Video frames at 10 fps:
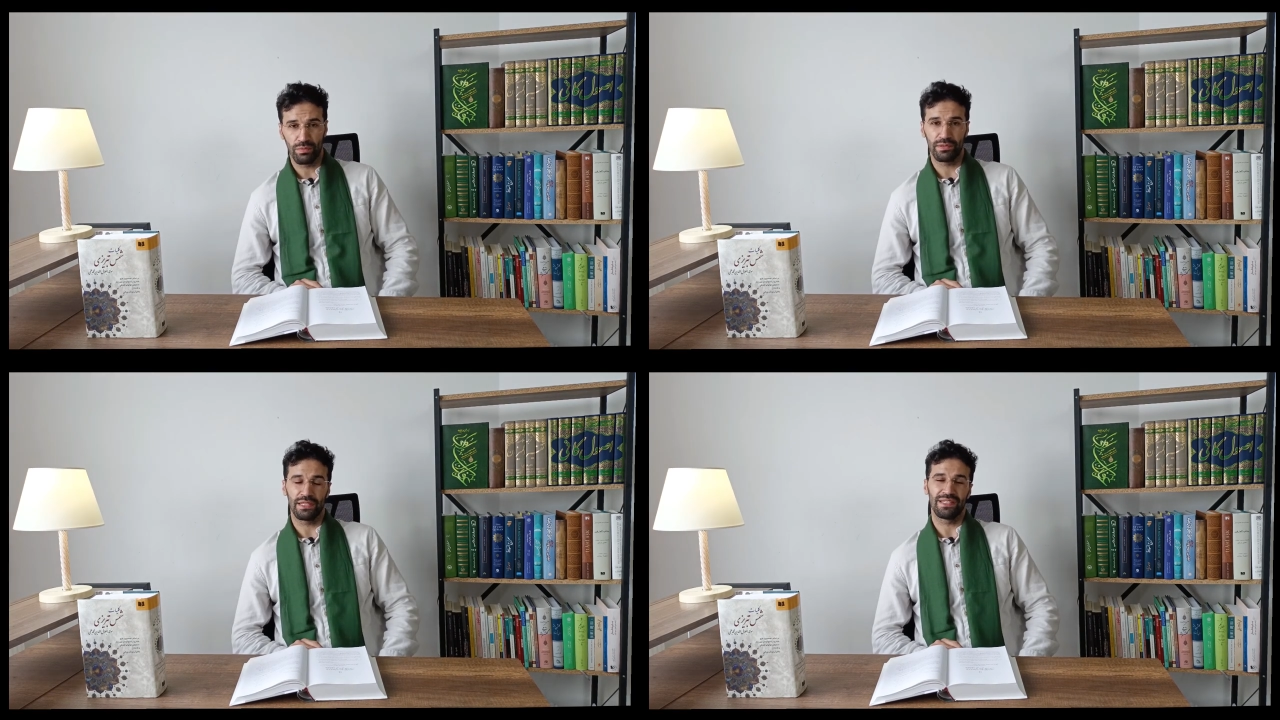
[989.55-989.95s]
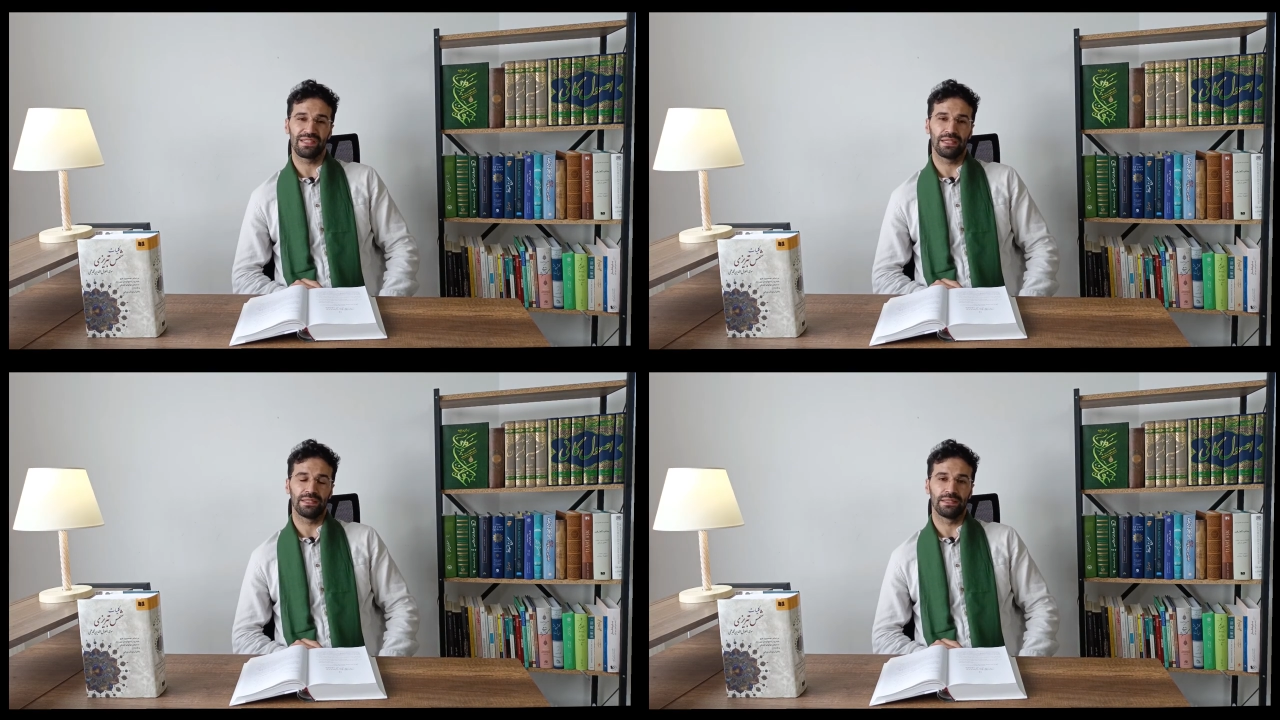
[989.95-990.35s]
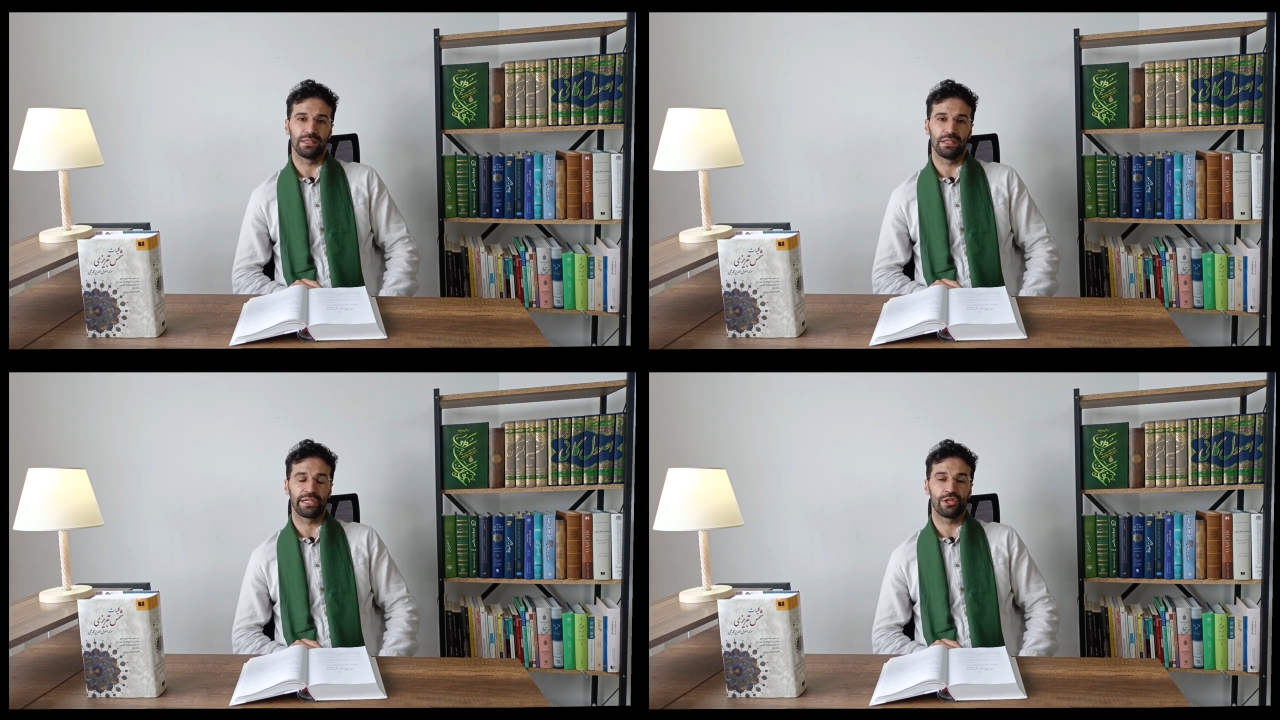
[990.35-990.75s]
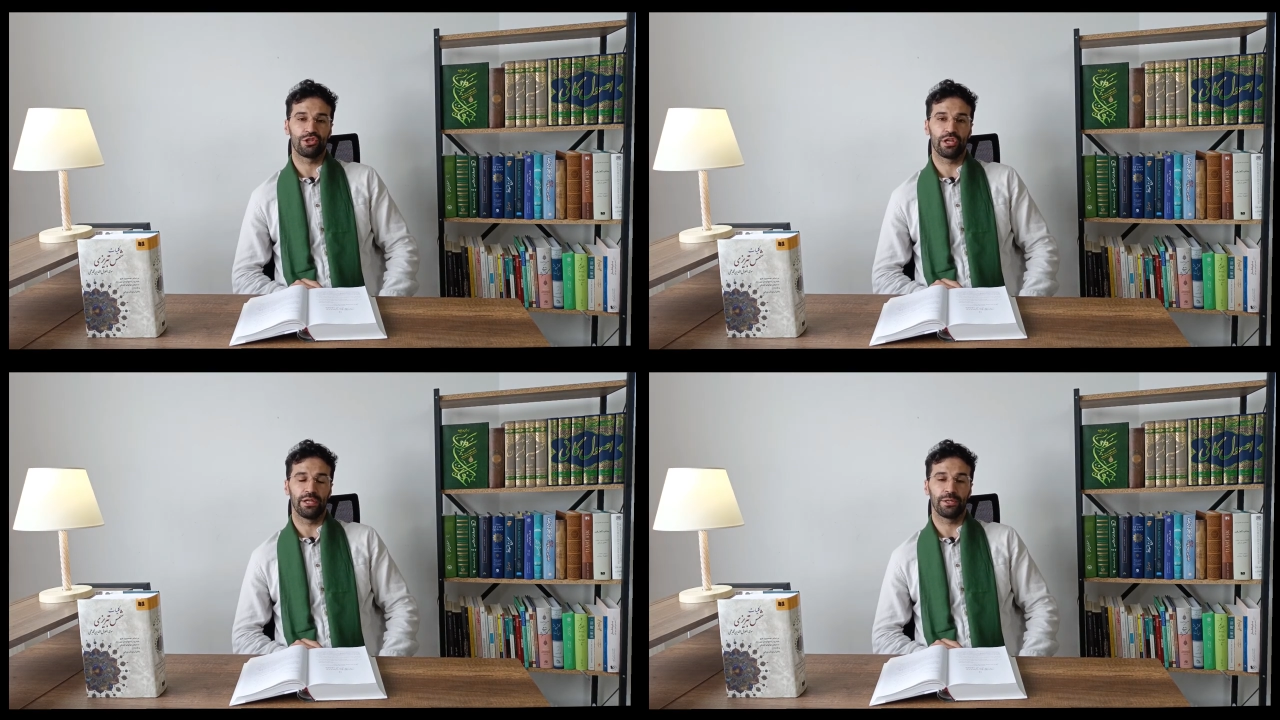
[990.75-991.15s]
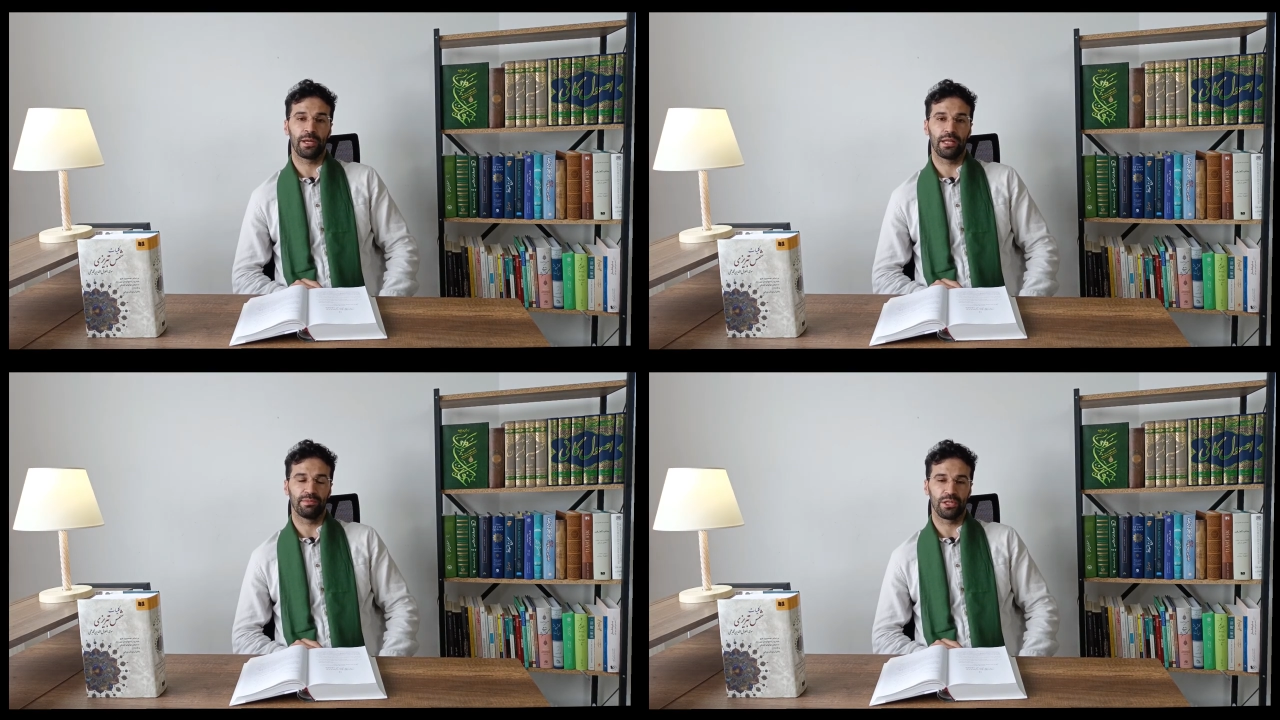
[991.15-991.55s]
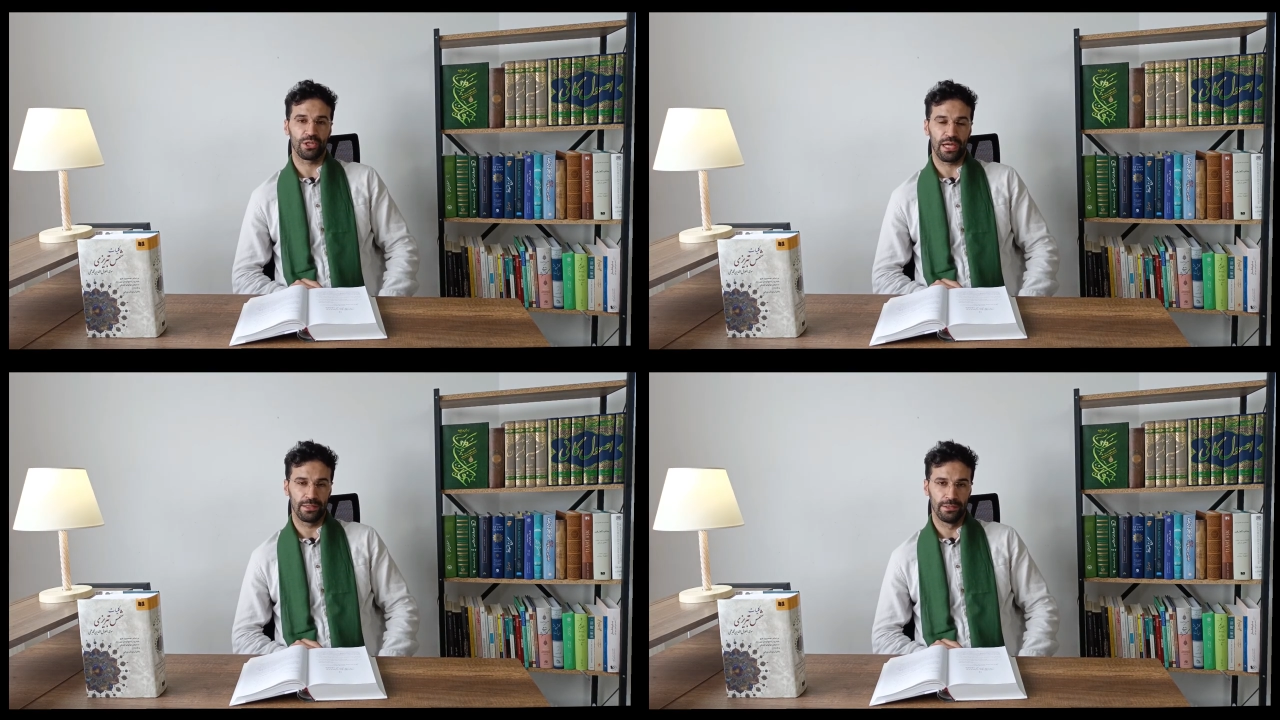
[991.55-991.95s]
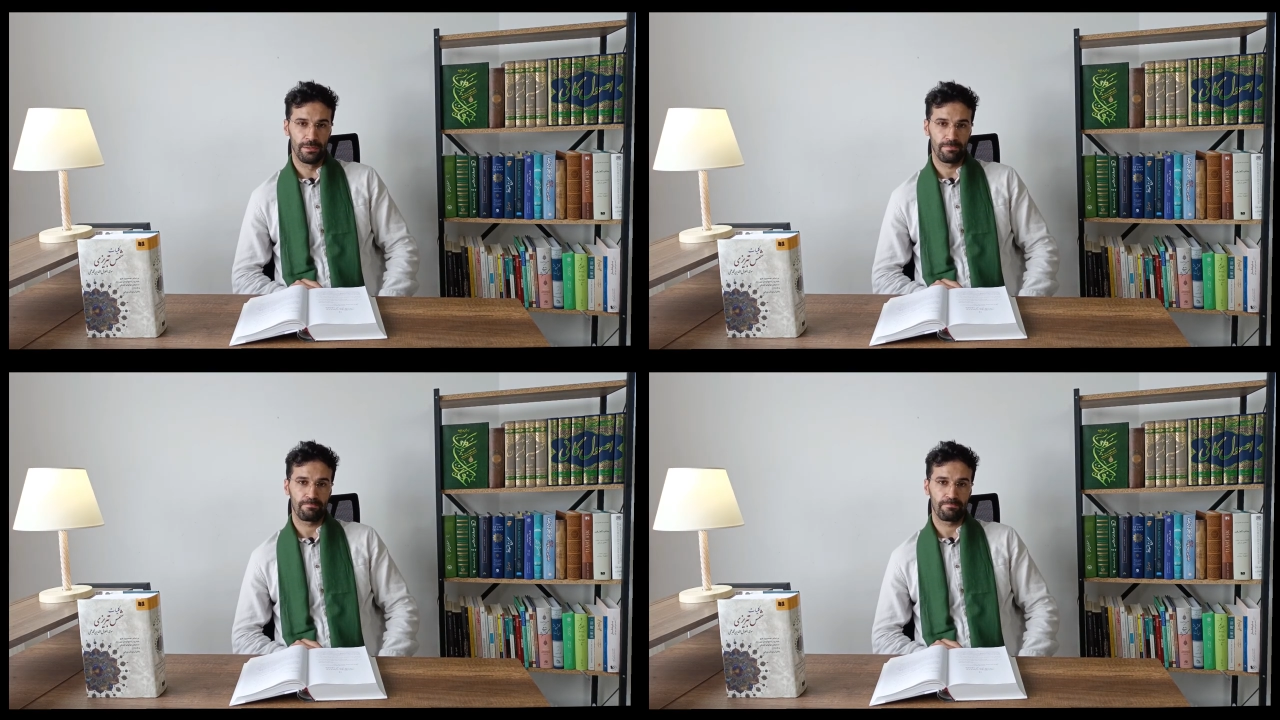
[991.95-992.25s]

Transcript: please uh, like and share to help the channel.